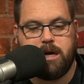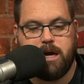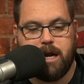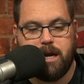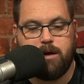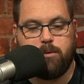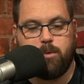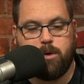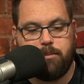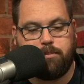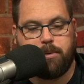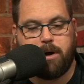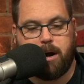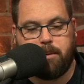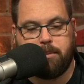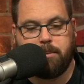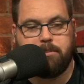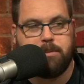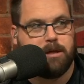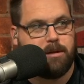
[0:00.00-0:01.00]
and it will
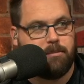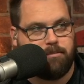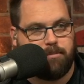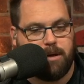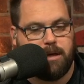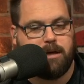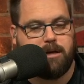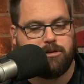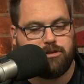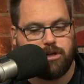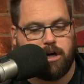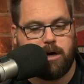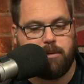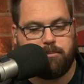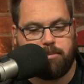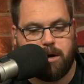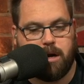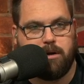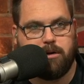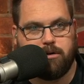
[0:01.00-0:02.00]
probably be
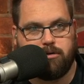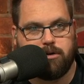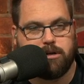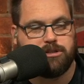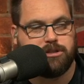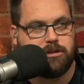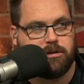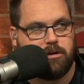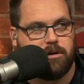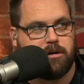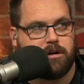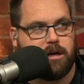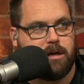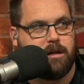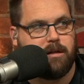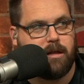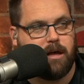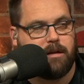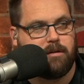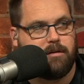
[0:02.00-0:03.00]
John Brown and Christian Kirk
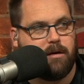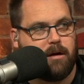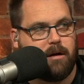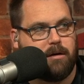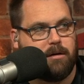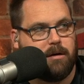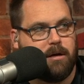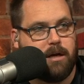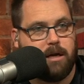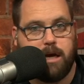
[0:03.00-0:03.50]
getting that done.